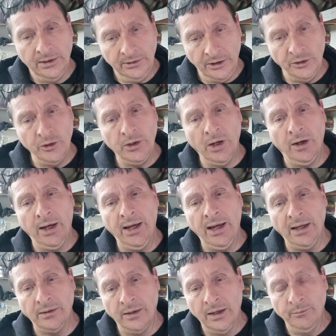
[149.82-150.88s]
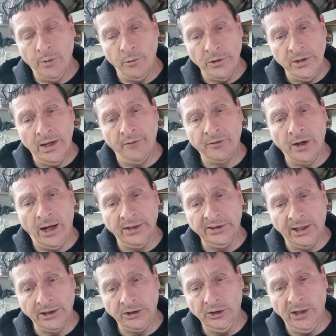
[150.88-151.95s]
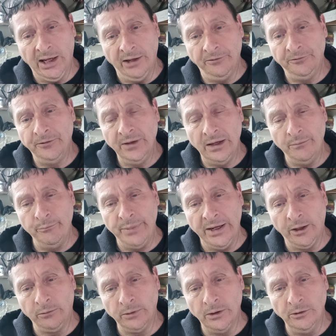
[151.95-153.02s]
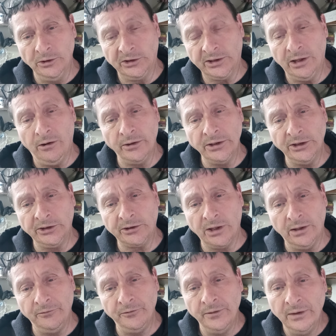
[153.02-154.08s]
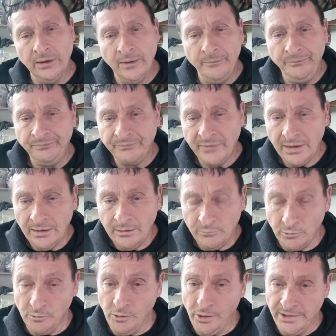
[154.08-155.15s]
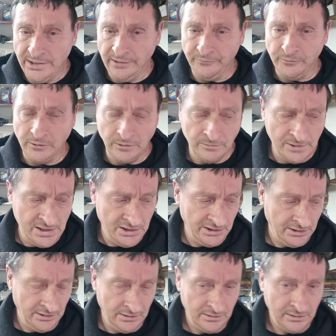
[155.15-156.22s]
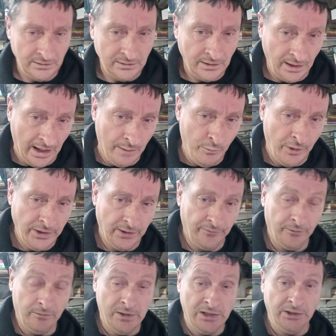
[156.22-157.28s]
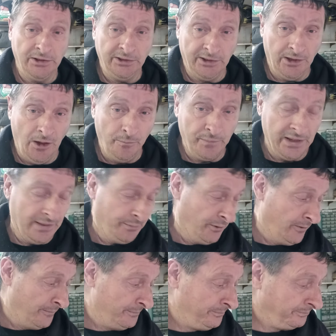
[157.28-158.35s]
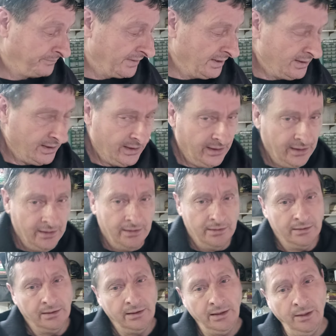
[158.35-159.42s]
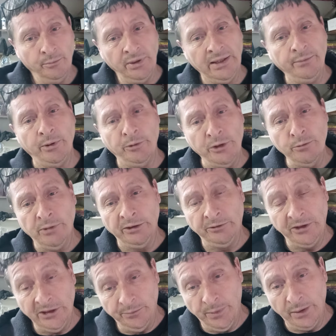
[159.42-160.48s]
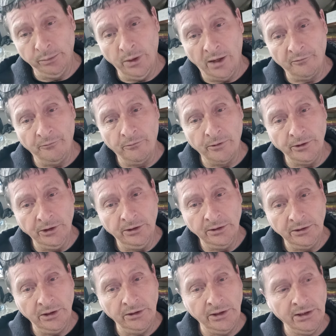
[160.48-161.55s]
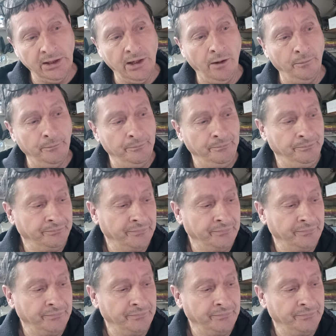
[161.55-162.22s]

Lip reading: then you go ahead. But when you have guys like Jeff and Bear Rose telling you stuff, we're on here for a reason. I'm on here for reasons to help people. And believe me, when you mess with these big block Fords, you need help.